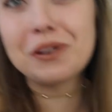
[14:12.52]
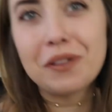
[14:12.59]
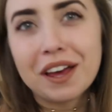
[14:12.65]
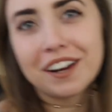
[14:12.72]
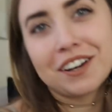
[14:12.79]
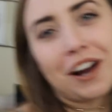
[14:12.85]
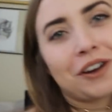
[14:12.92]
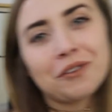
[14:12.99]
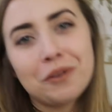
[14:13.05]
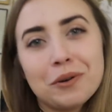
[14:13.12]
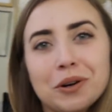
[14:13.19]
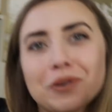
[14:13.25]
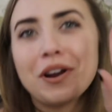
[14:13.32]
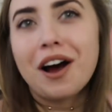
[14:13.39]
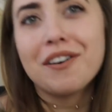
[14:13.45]
So like, not only
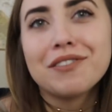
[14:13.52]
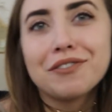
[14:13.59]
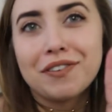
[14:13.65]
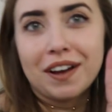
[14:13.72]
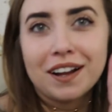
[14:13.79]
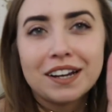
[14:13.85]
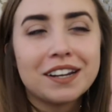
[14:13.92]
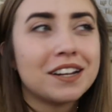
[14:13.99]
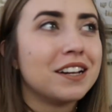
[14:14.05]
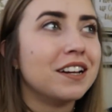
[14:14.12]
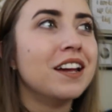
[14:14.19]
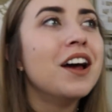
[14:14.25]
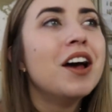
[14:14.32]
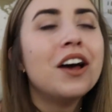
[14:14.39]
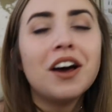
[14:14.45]
do we not have the fan in
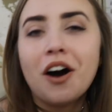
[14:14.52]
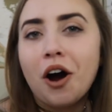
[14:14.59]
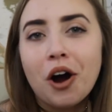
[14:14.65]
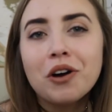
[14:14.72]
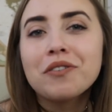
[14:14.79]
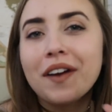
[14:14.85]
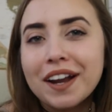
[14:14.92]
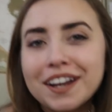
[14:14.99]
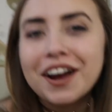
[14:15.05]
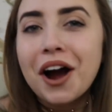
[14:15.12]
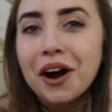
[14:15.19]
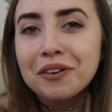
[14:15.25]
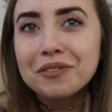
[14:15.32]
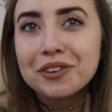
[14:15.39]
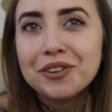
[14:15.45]
a already
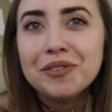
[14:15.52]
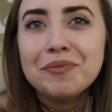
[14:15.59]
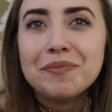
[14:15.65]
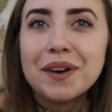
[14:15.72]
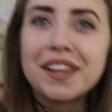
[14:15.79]
hot room,